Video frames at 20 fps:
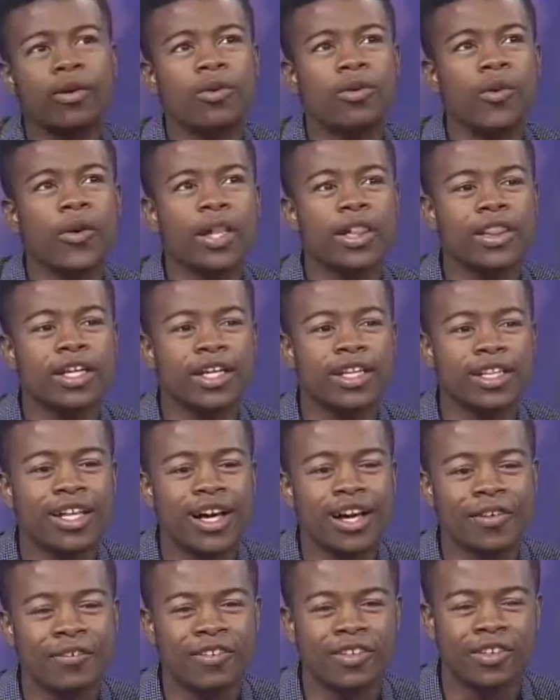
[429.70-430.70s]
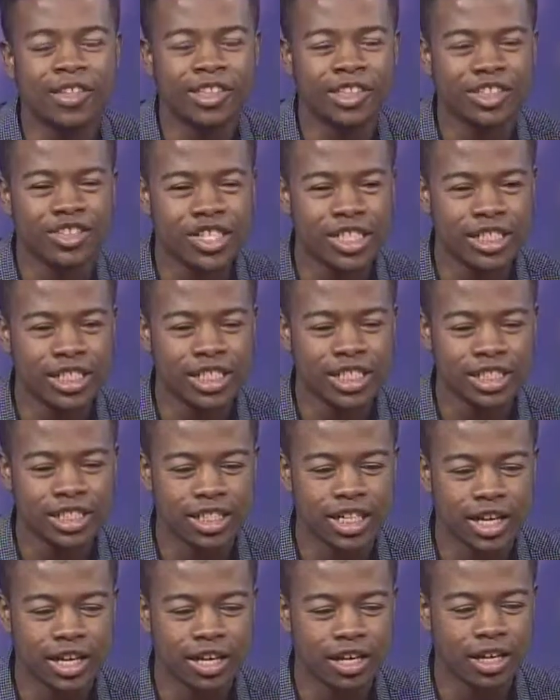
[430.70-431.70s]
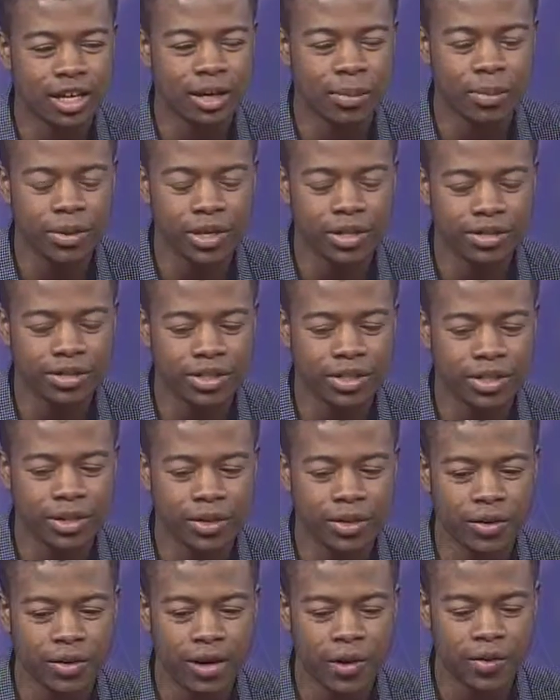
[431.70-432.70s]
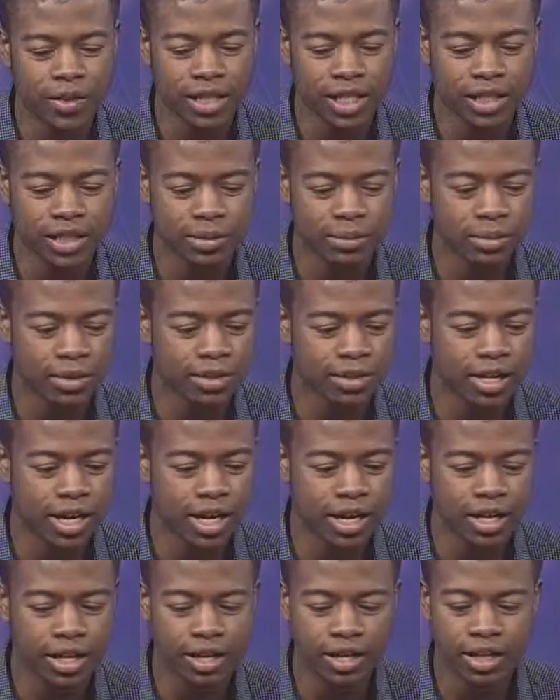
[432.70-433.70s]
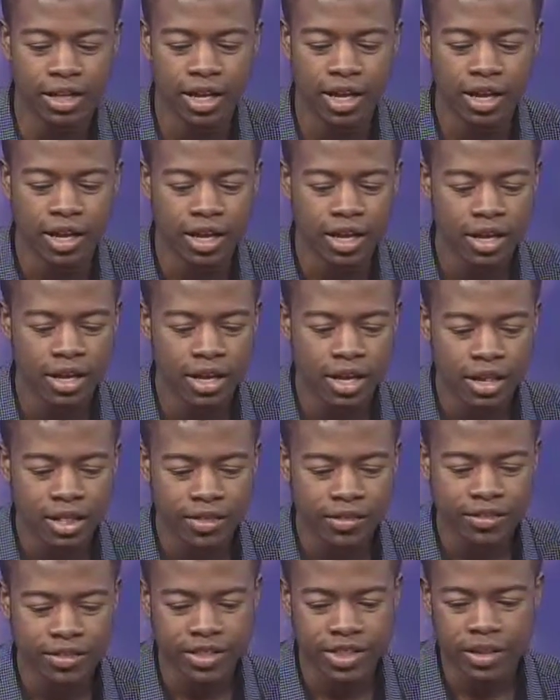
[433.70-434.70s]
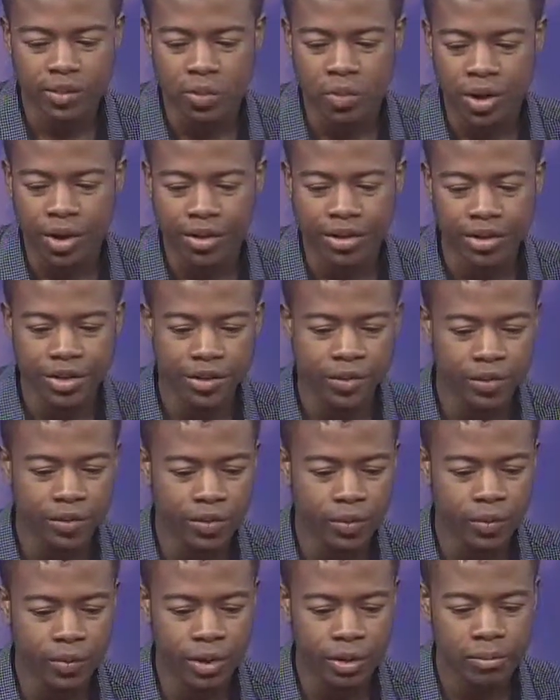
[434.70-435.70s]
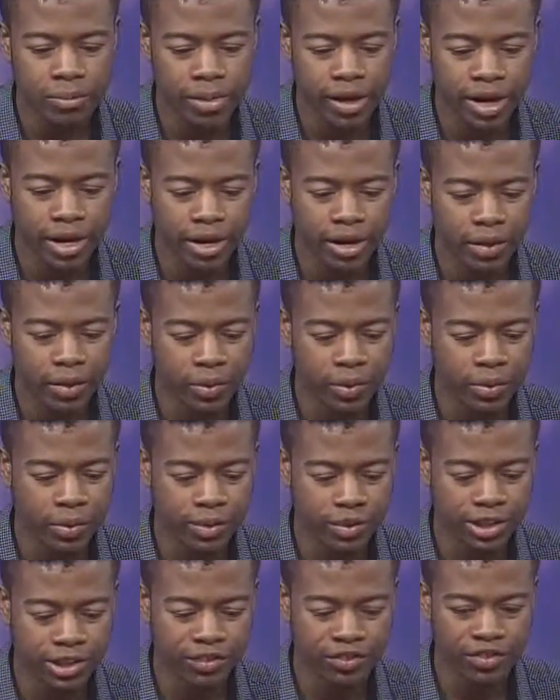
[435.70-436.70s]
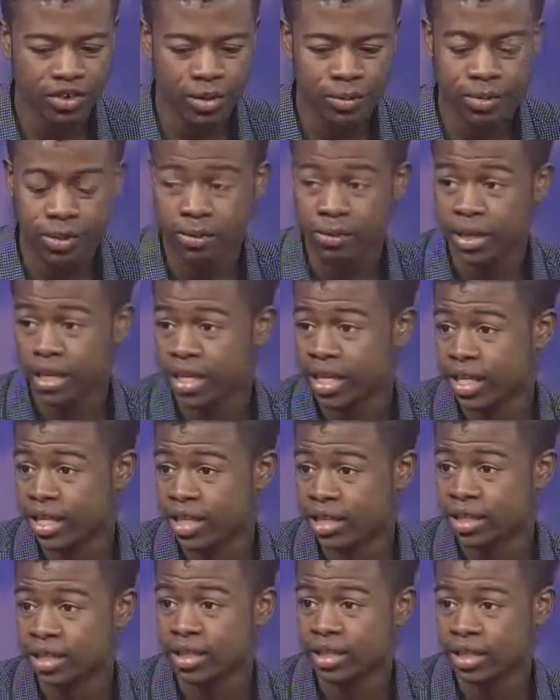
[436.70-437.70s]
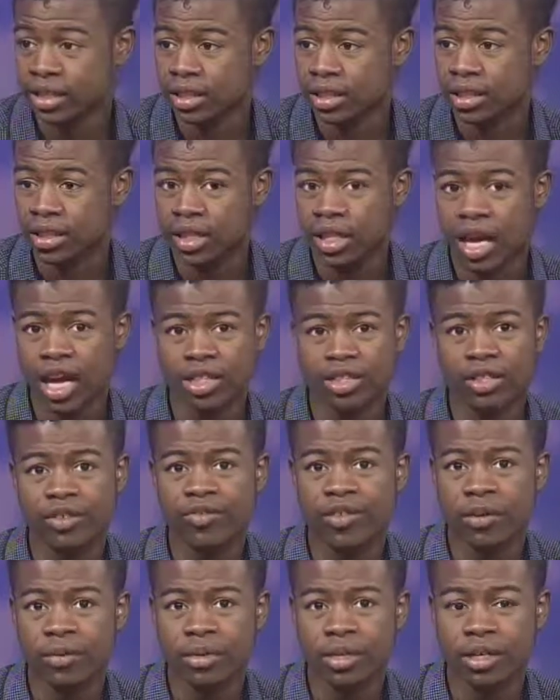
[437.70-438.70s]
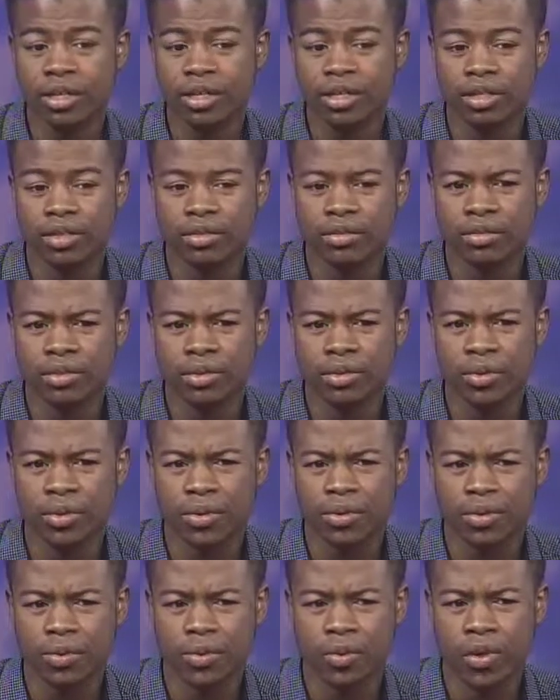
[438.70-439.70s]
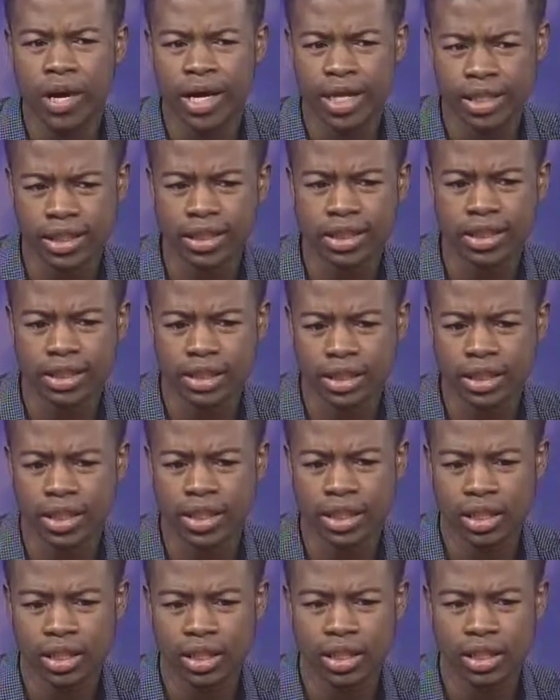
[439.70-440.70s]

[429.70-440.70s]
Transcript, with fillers: you know one thing that I found interesting is that a couple of years ago I was at SMYRC and there's this one youth who I met who is from the Mid-East, mm-hmm. actually from the Northwest.